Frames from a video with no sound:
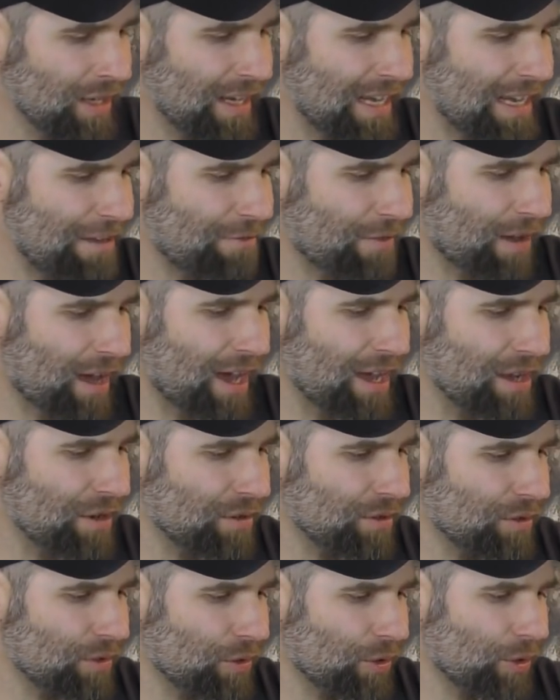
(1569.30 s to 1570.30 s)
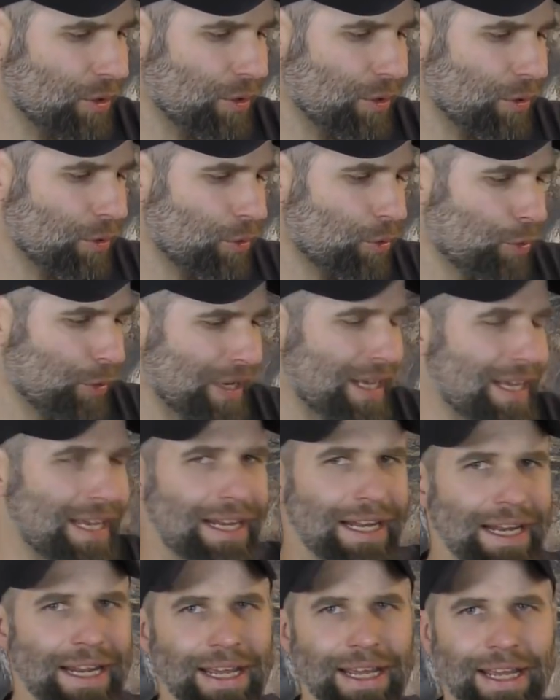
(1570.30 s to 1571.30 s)
if I
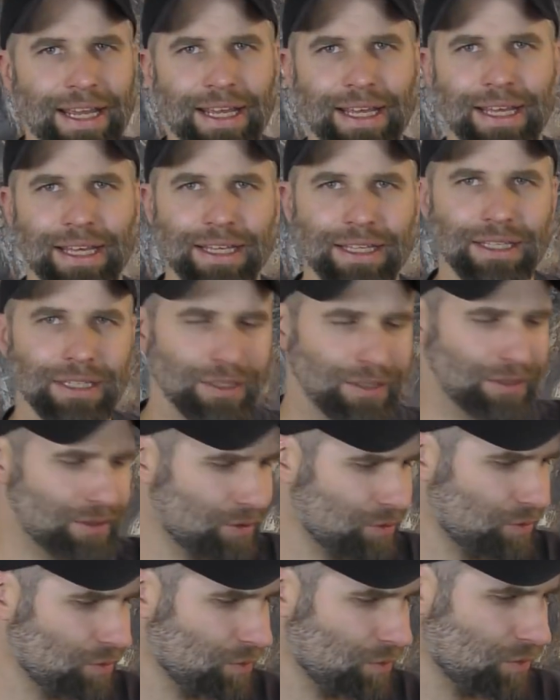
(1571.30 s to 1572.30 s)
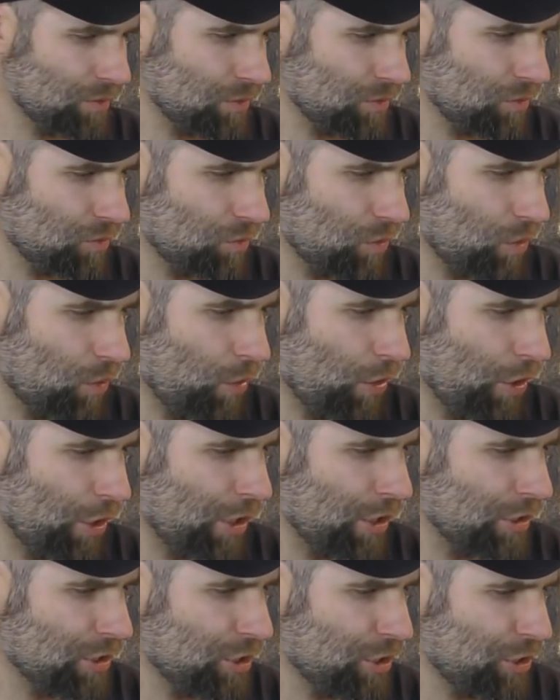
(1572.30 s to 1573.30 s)
really
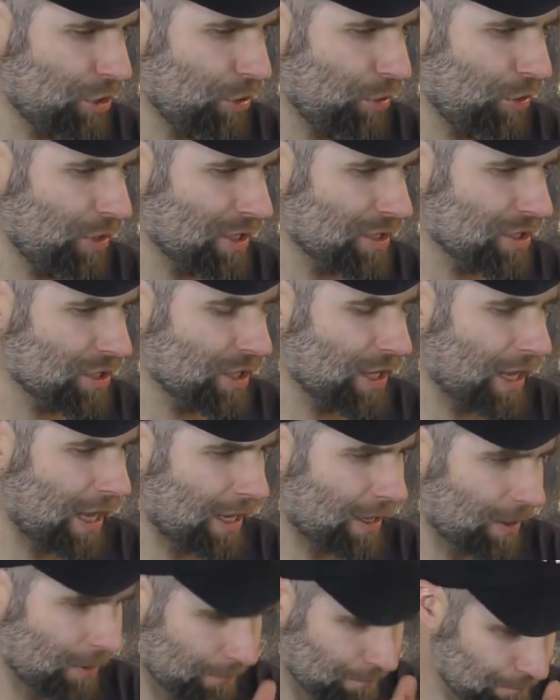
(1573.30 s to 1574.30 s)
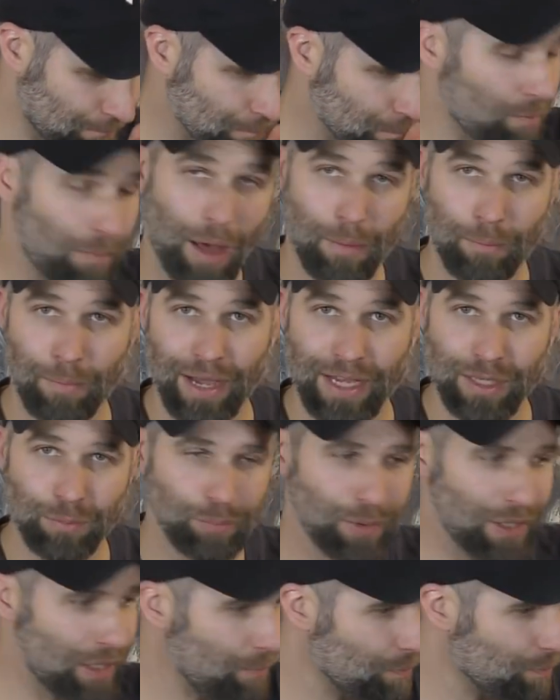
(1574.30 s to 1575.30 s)
were to do this again, I might
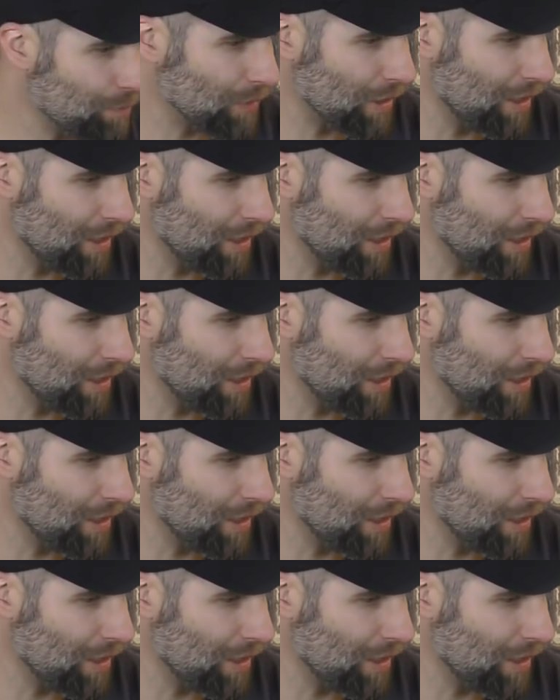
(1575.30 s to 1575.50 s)
be.